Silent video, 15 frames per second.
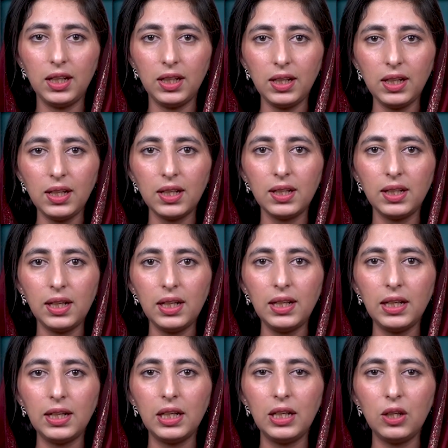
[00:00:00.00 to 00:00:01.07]
in Indian
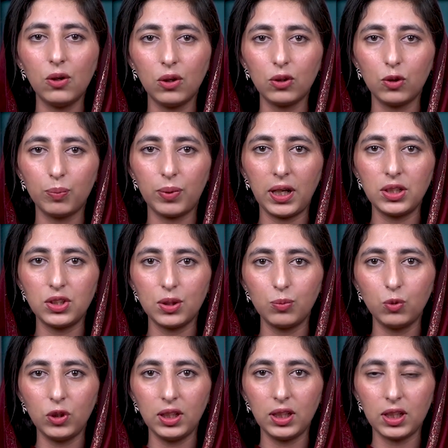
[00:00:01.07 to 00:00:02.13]
illegally occupied
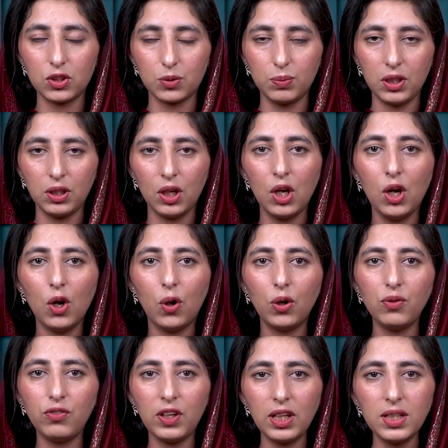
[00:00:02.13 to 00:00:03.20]
Jammu and Kashmir
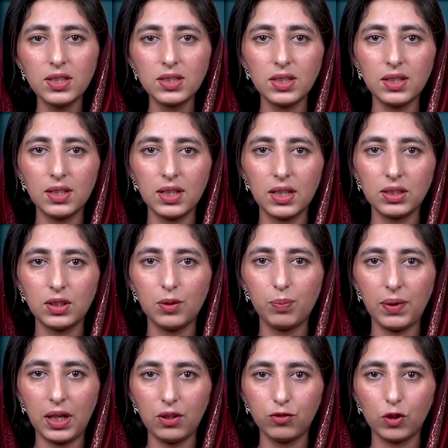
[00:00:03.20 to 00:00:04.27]
on various international
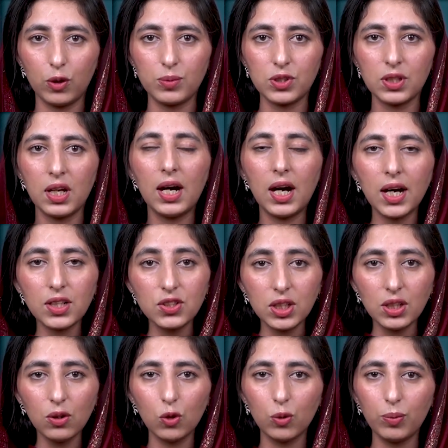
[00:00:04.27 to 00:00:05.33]
platforms,
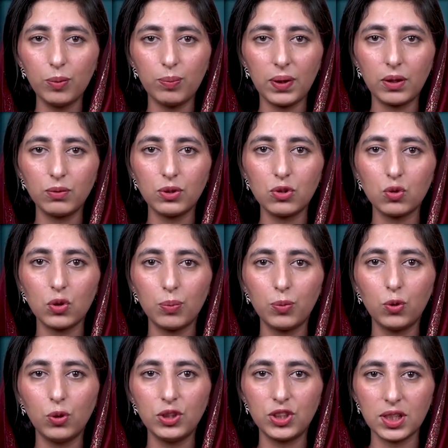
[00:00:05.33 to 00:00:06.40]
urging global powers to
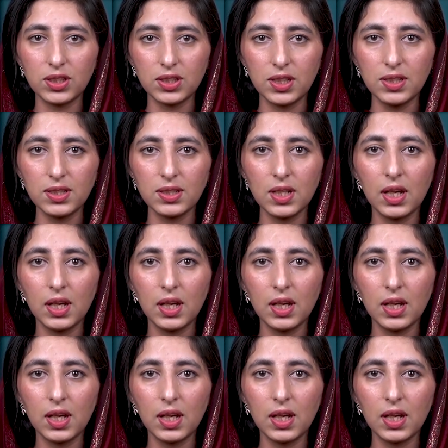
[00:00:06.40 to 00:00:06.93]
uphold justice